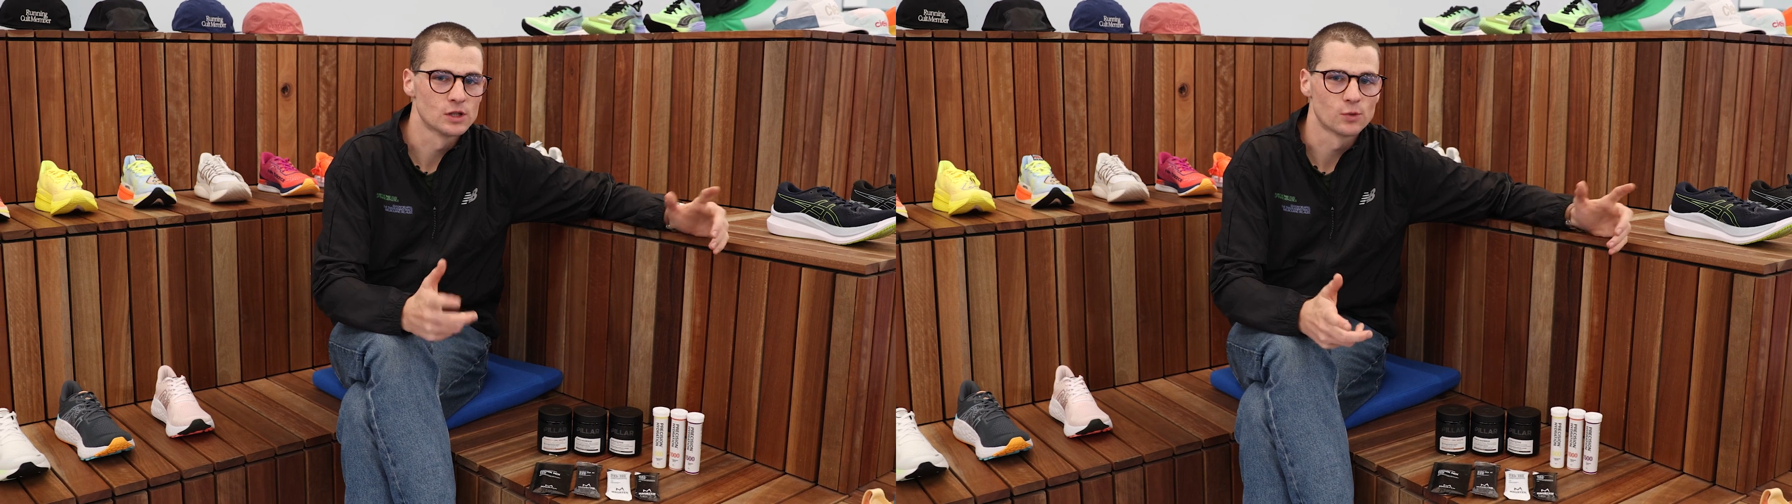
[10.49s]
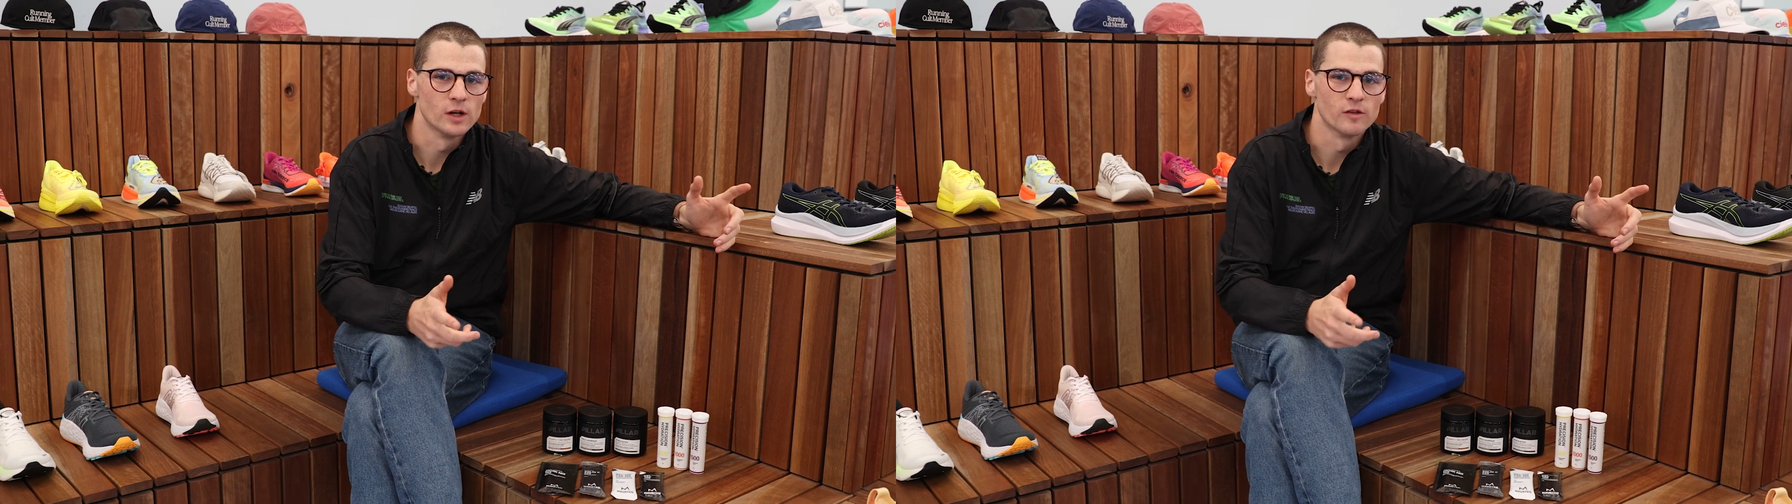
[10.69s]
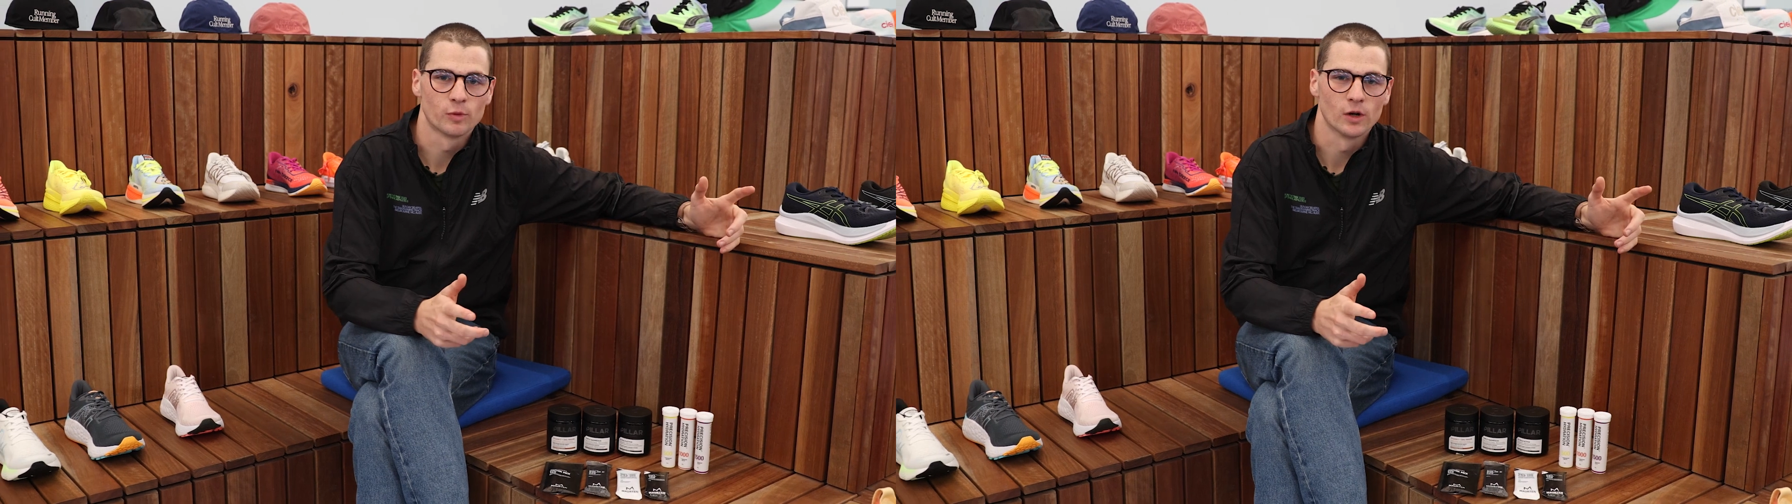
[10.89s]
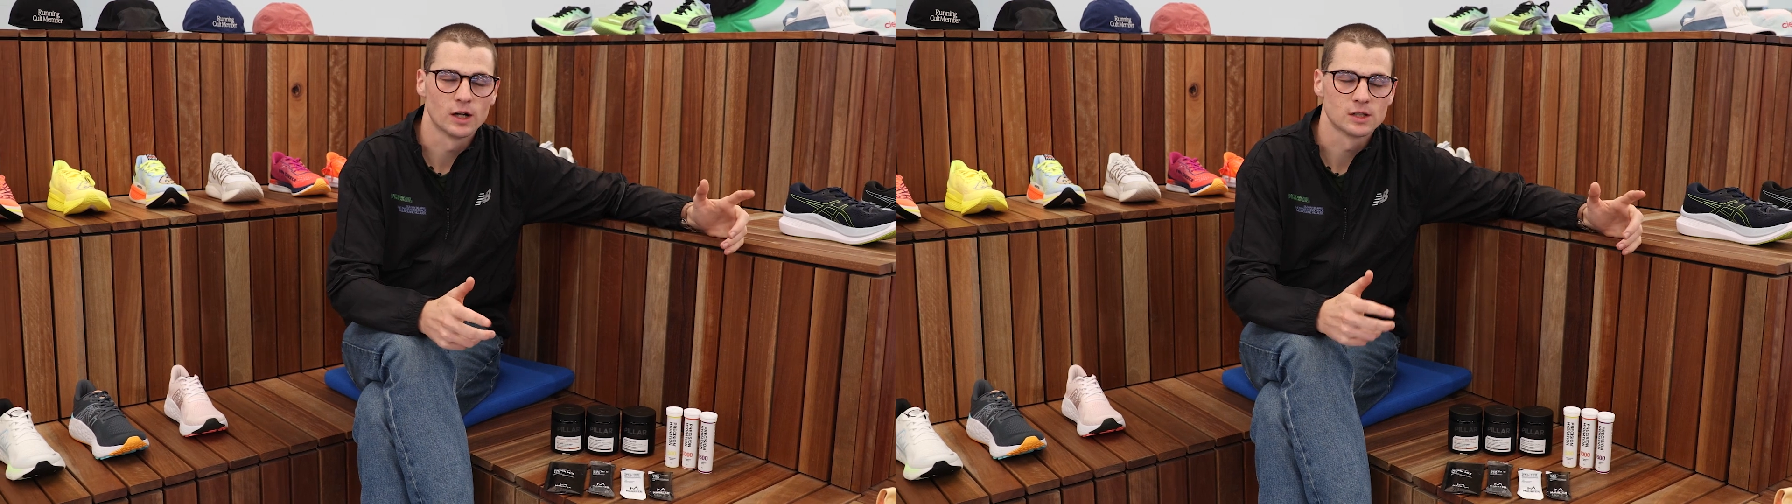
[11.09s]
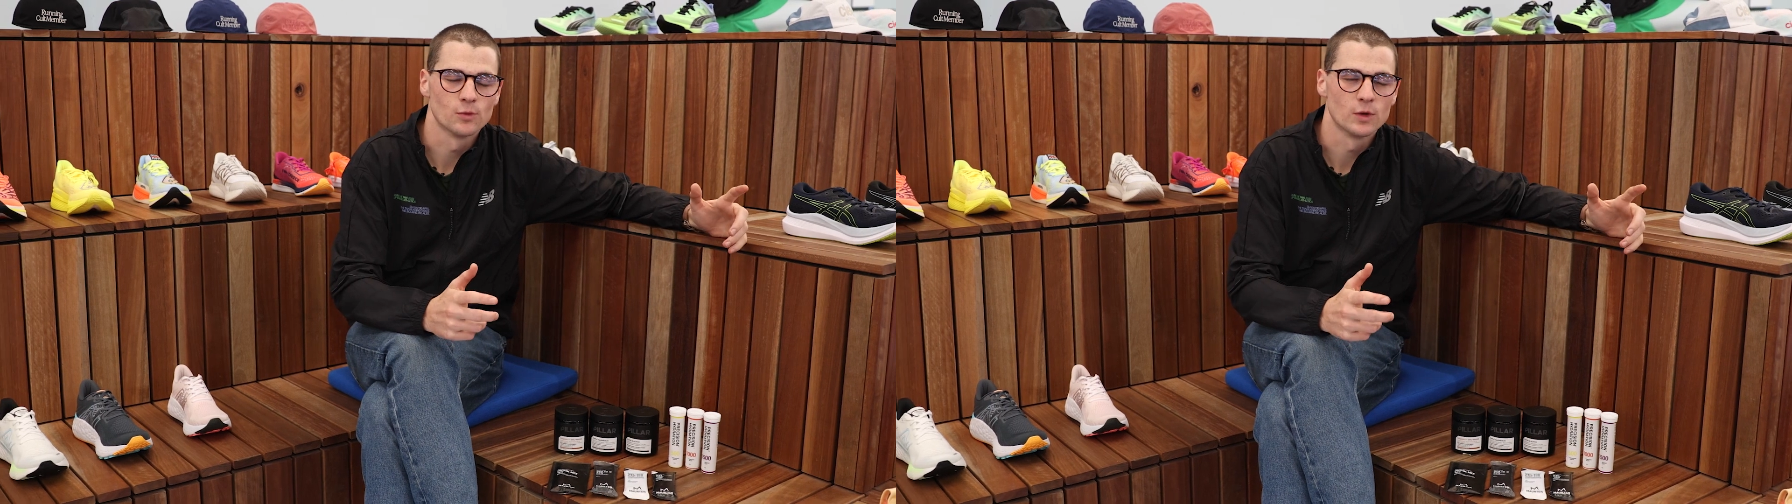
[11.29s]
suite of
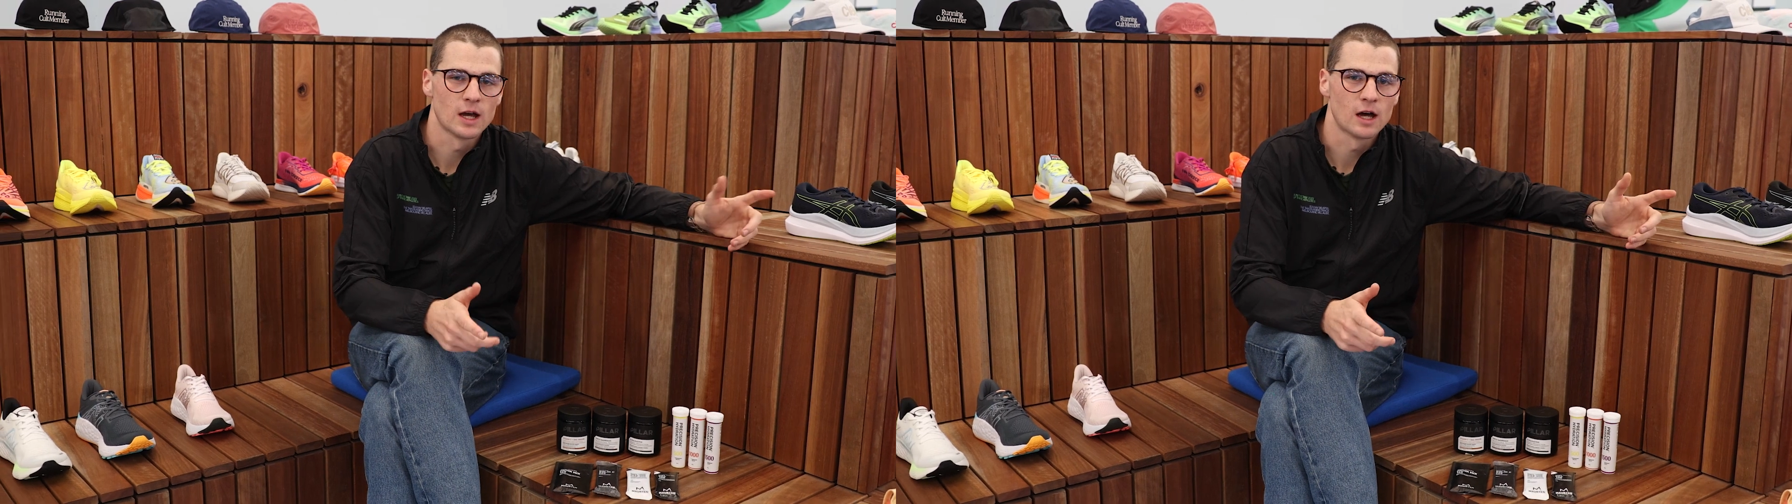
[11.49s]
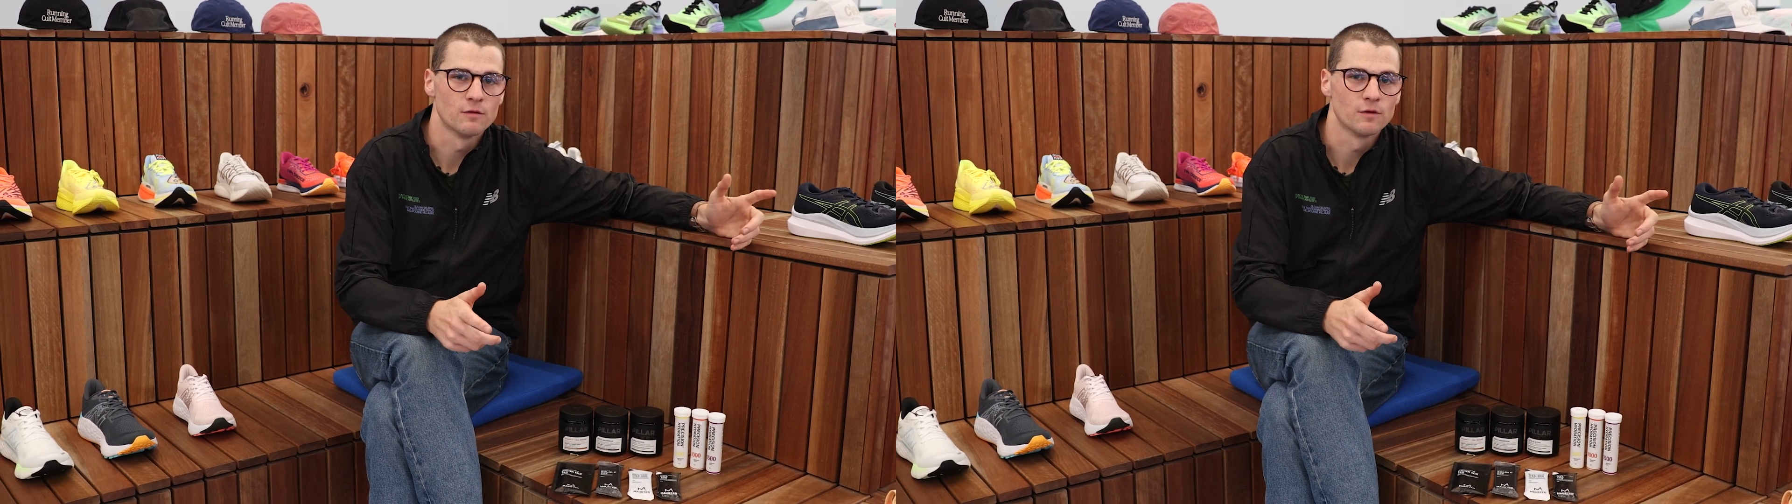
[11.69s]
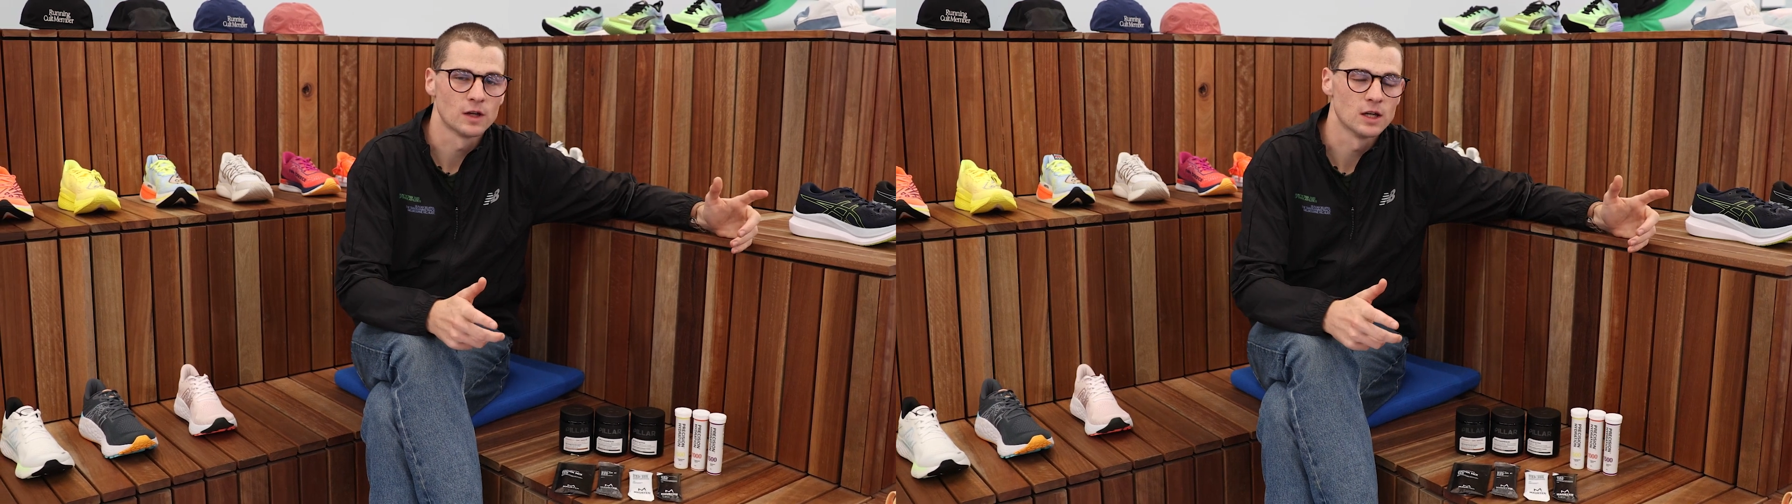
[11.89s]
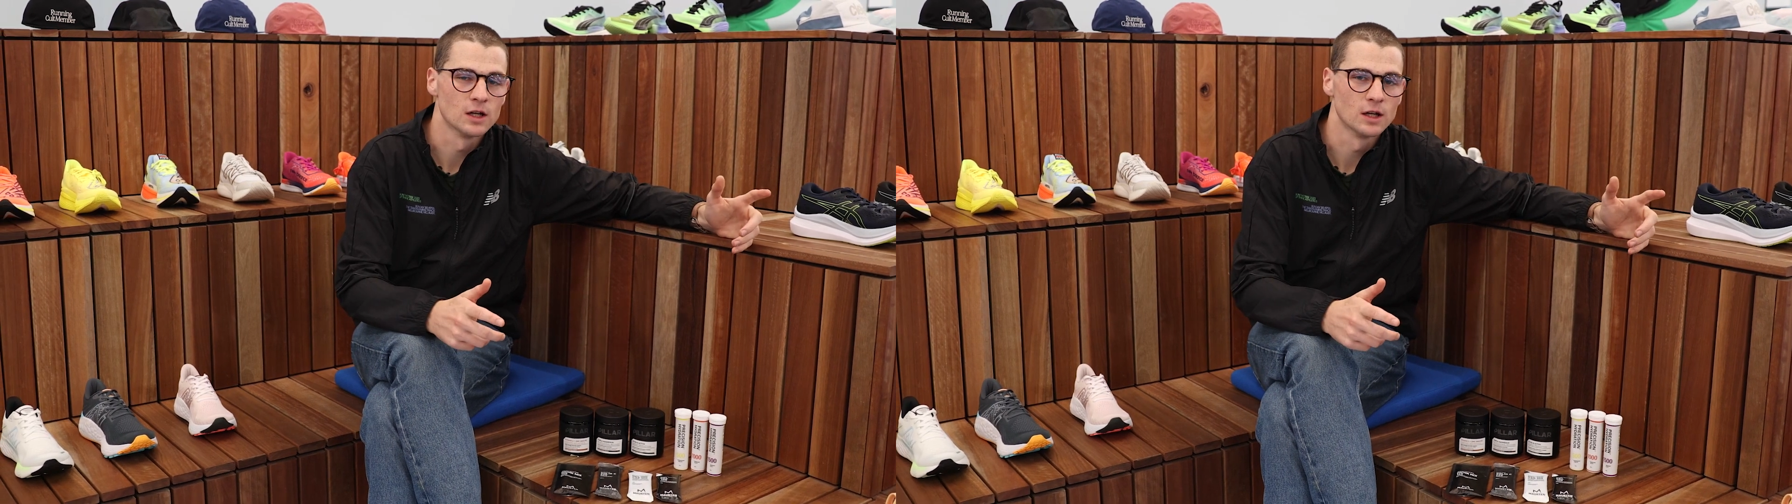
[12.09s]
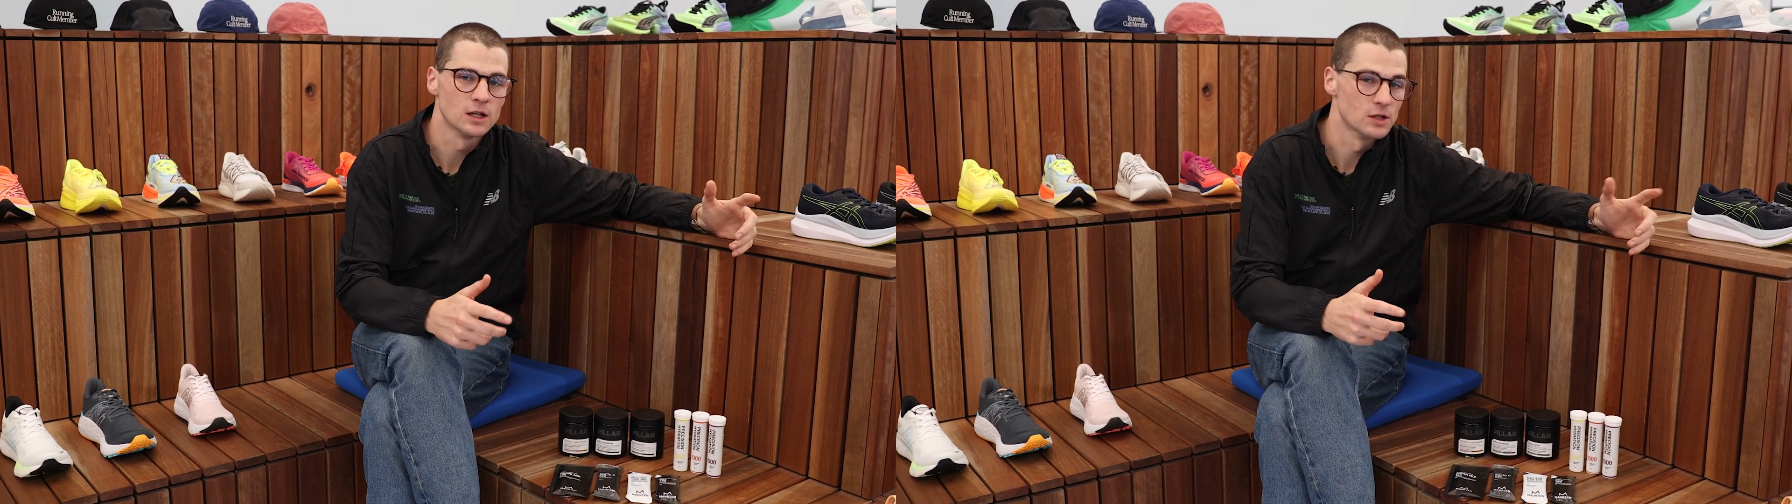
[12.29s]
products that we have here